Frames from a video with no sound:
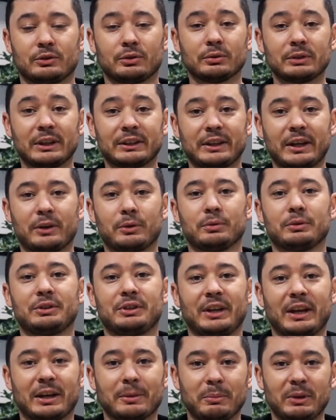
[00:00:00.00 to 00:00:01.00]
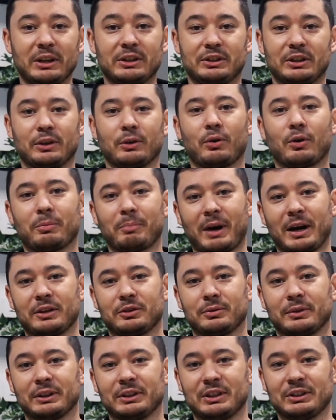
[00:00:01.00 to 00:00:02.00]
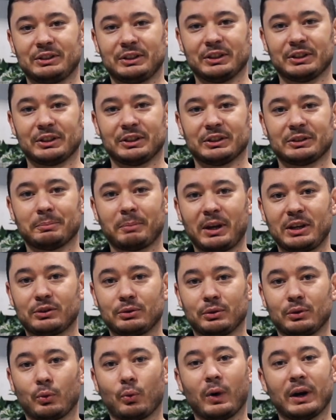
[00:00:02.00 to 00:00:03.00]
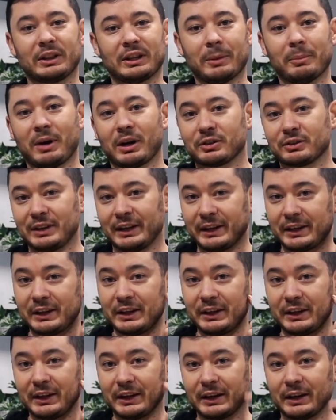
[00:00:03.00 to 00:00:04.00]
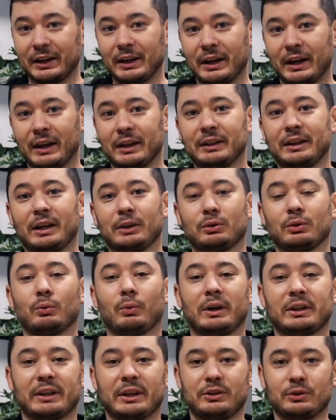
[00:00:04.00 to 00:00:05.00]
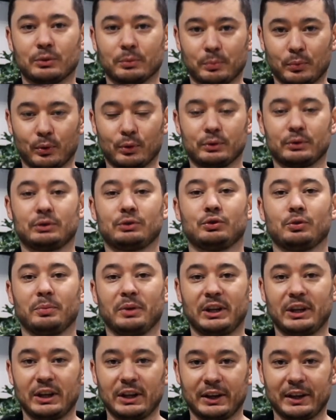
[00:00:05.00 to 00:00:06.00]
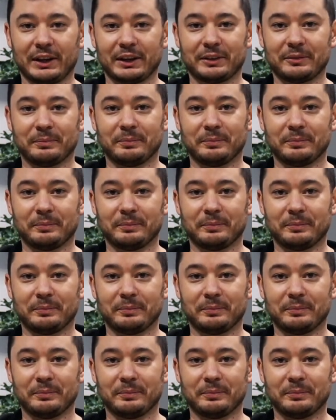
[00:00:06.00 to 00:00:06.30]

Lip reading: so that I could take mixing or mastering decisions based on what I'm actually hearing and not on what I suppose to be hearing.